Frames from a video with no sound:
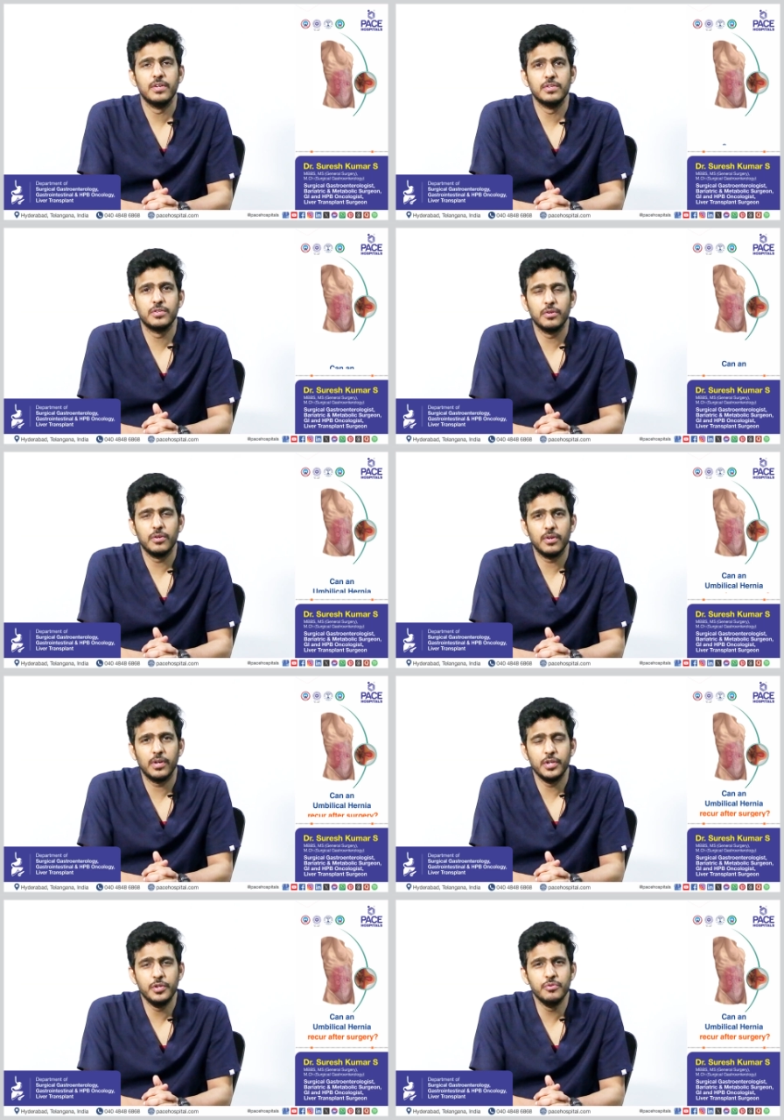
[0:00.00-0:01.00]

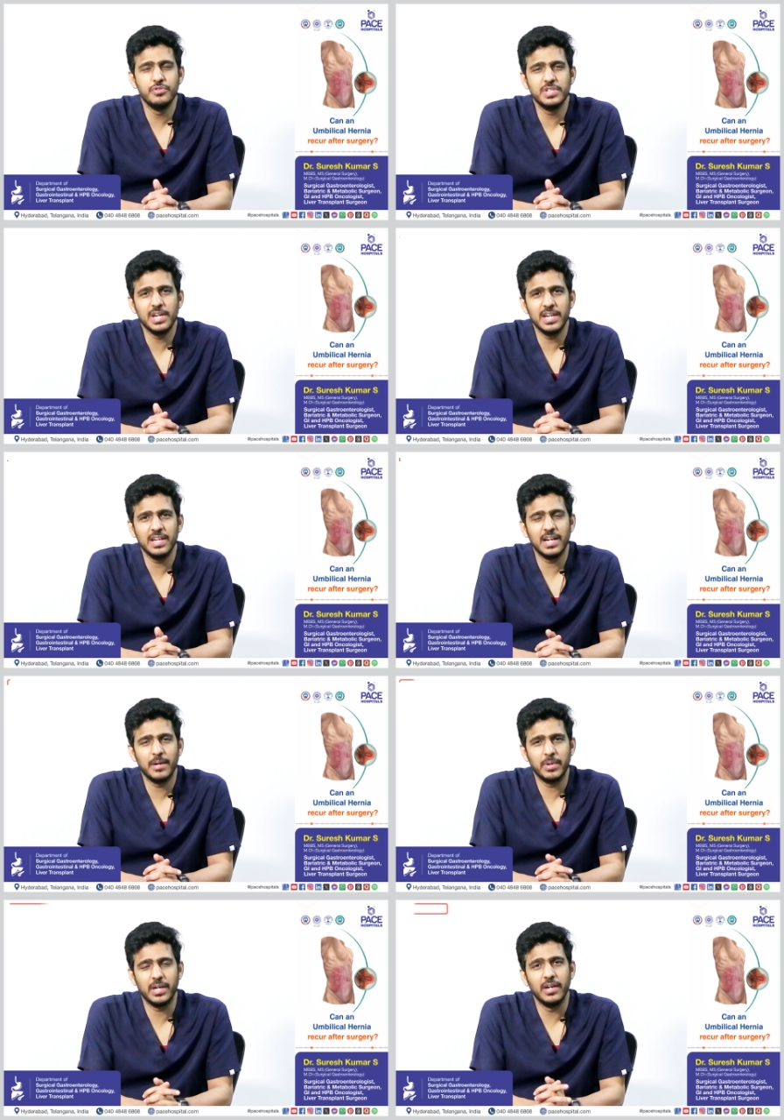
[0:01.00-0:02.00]
So usually,
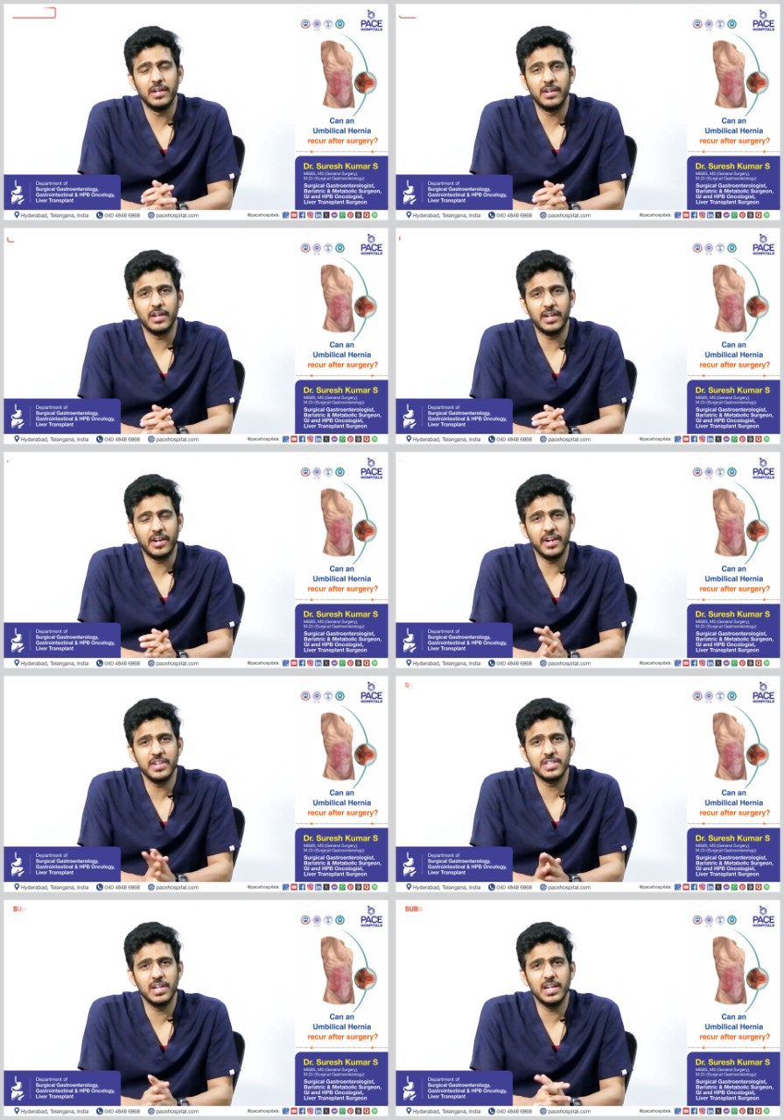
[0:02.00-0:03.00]

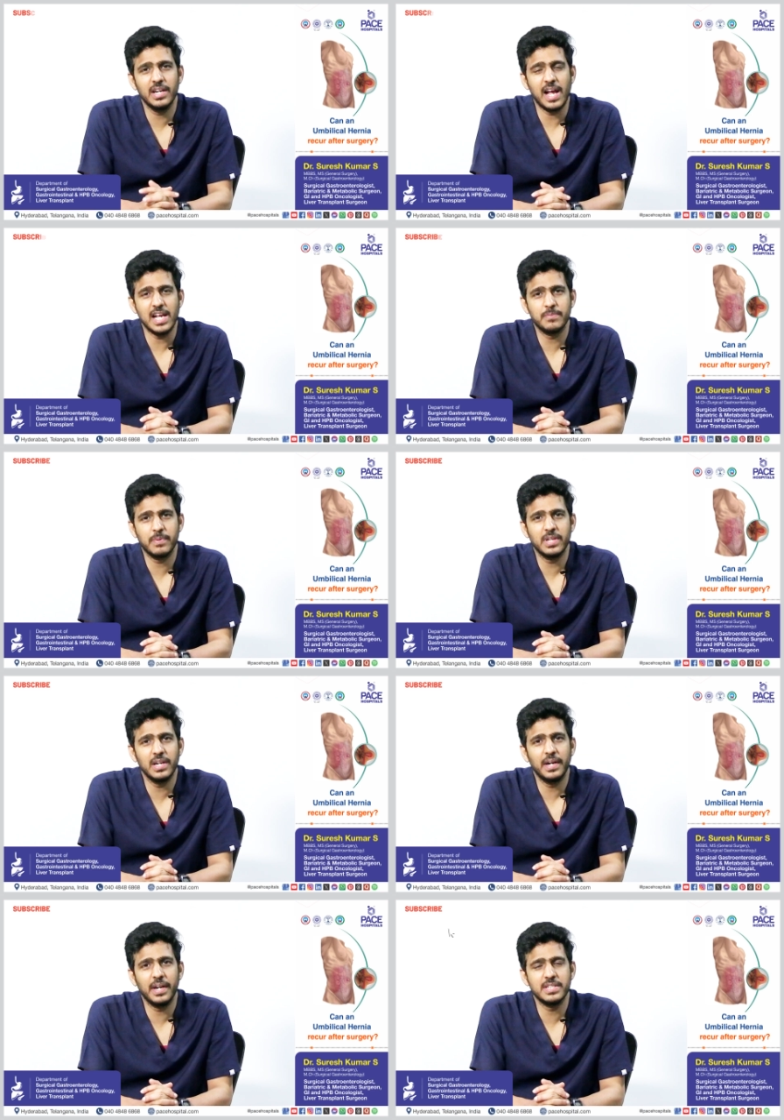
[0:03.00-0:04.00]
traditionally, as per the
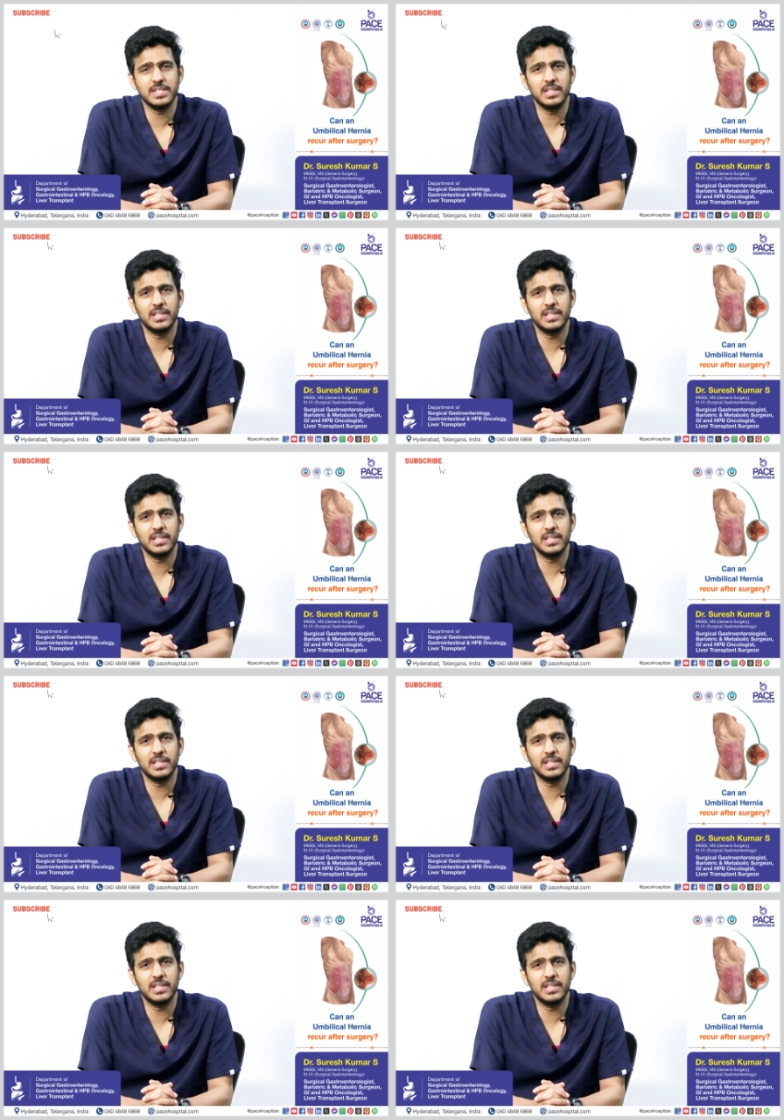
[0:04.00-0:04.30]
literature,